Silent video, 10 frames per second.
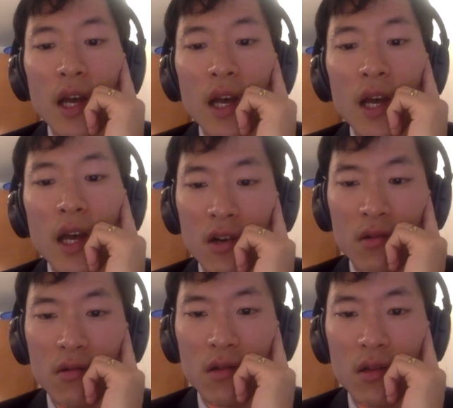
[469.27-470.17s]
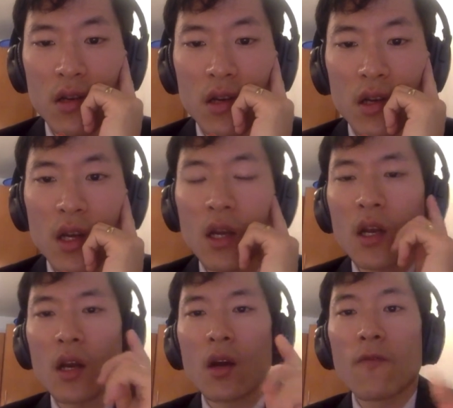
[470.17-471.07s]
No, not at all.
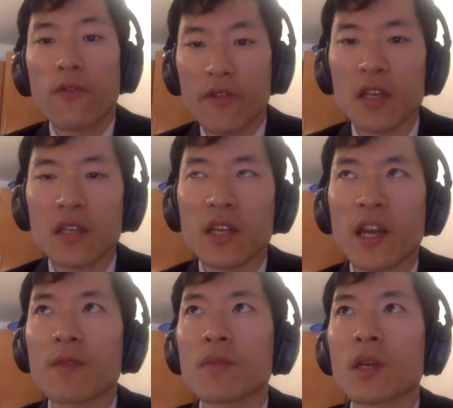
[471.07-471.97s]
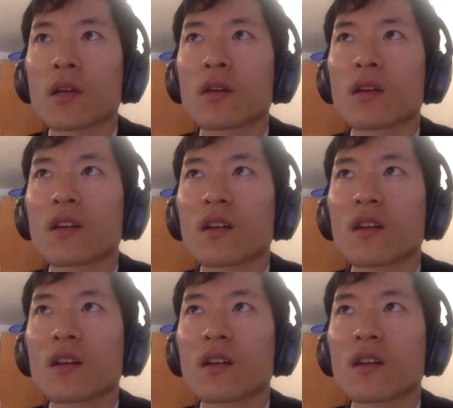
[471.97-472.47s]
For the exam,